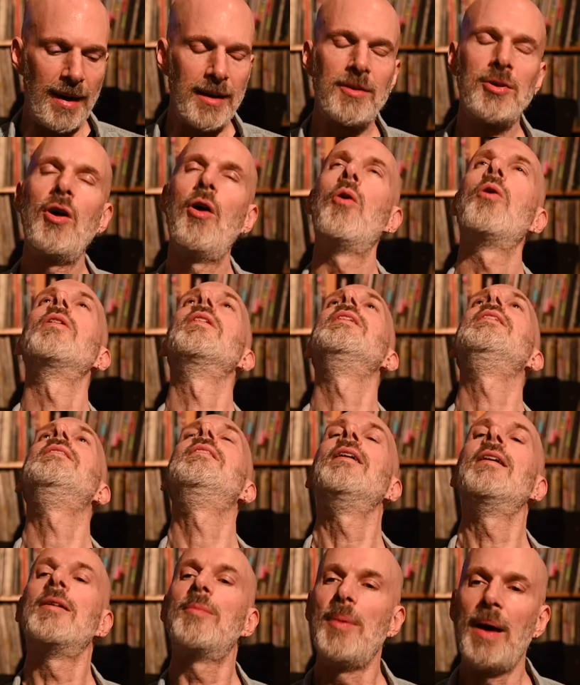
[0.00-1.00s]
I totally
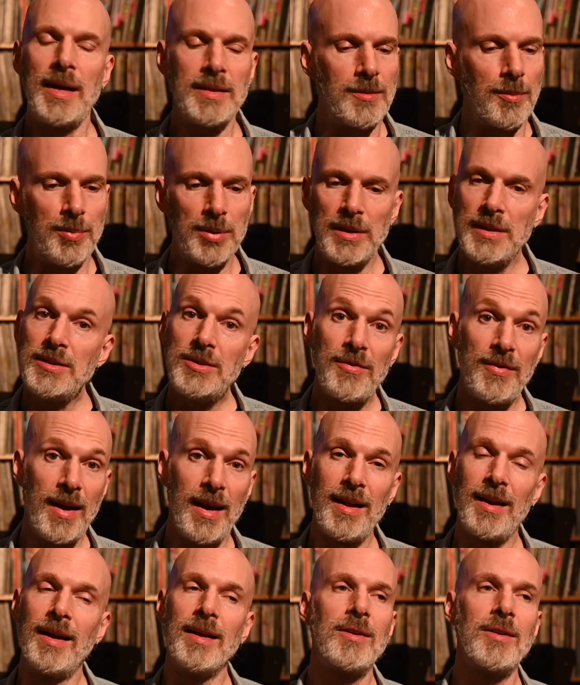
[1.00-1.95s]
dug as a police fan.